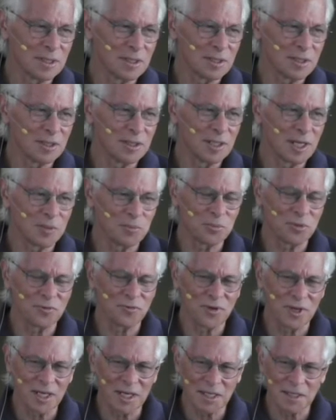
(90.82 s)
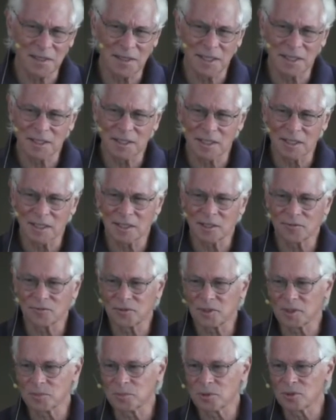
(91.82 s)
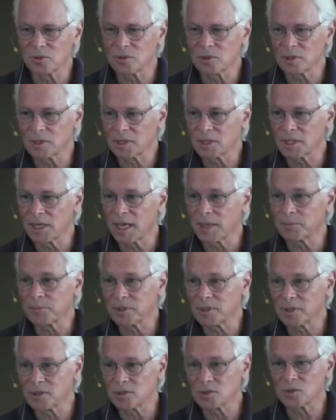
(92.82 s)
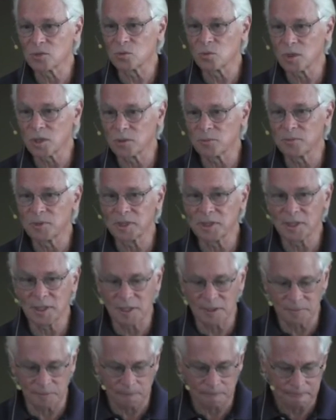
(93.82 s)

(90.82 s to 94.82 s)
did not provide that kind of deeper happiness and well-being.